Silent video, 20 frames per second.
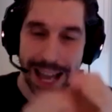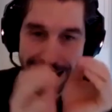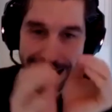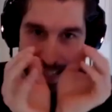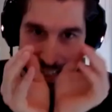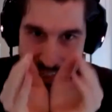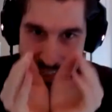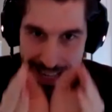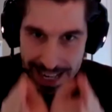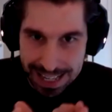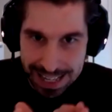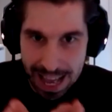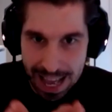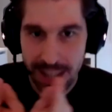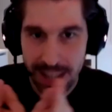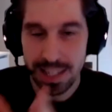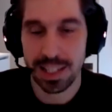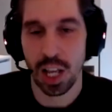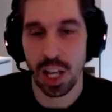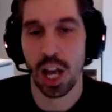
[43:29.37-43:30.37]
and set
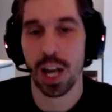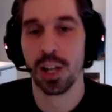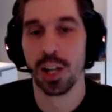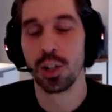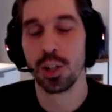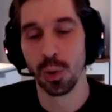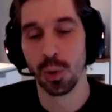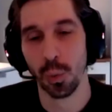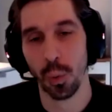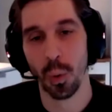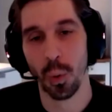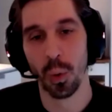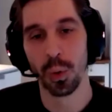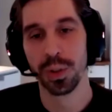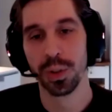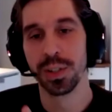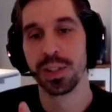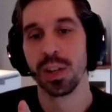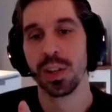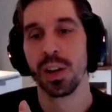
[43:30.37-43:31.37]
that aside
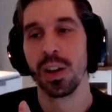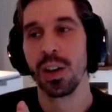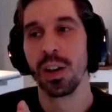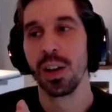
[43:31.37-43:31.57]
towards